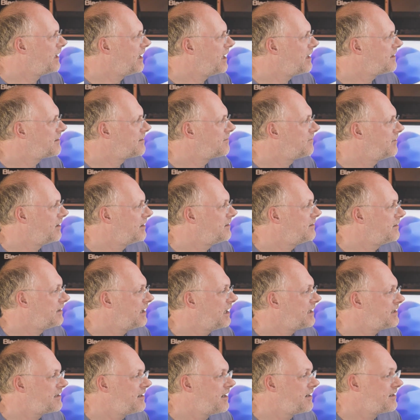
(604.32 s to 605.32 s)
that's
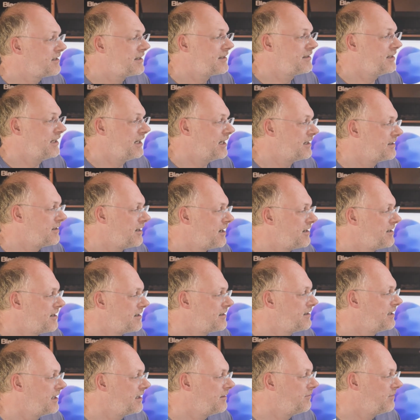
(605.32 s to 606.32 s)
nice to see. It's nice to
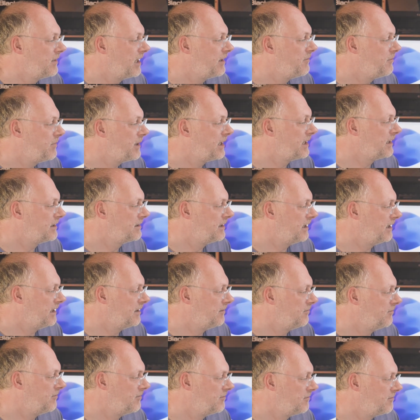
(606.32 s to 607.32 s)
see they built
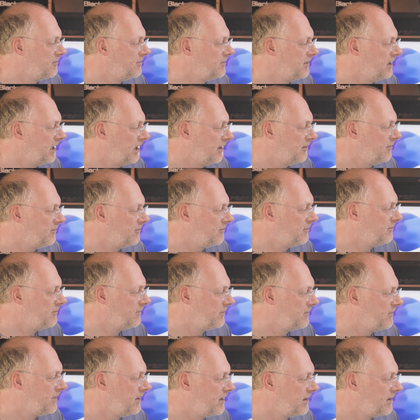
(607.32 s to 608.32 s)
in, you know,
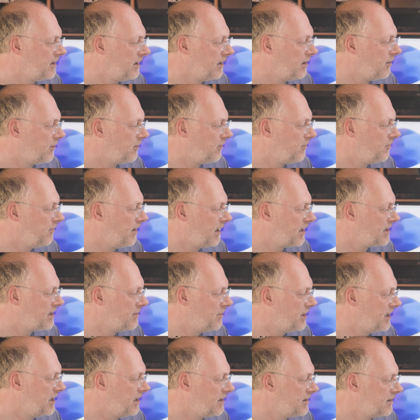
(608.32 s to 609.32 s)
a lot of
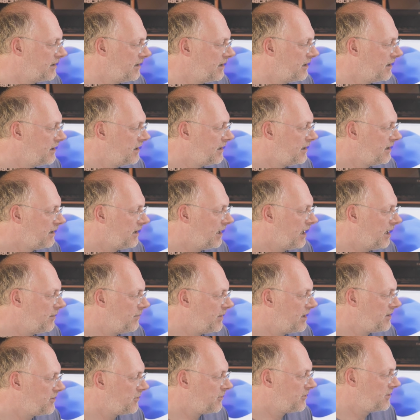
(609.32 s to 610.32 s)
flexibility.
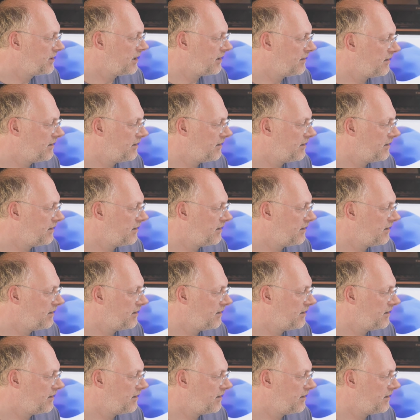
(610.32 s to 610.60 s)
There's also